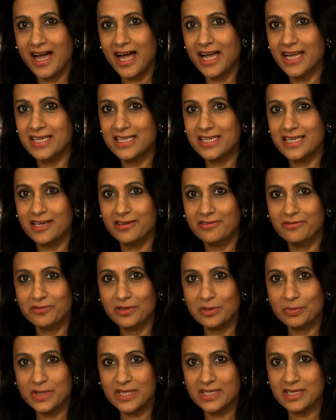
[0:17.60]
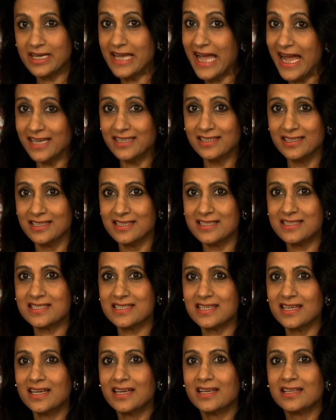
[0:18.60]
IDF will be the
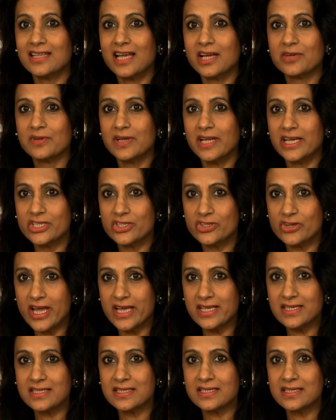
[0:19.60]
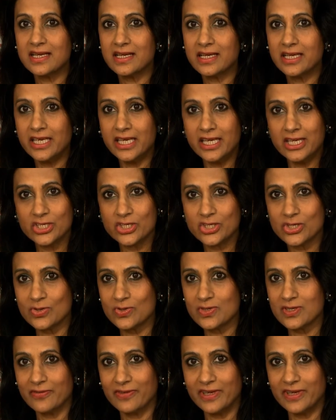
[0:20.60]
catalyst that will address key issues of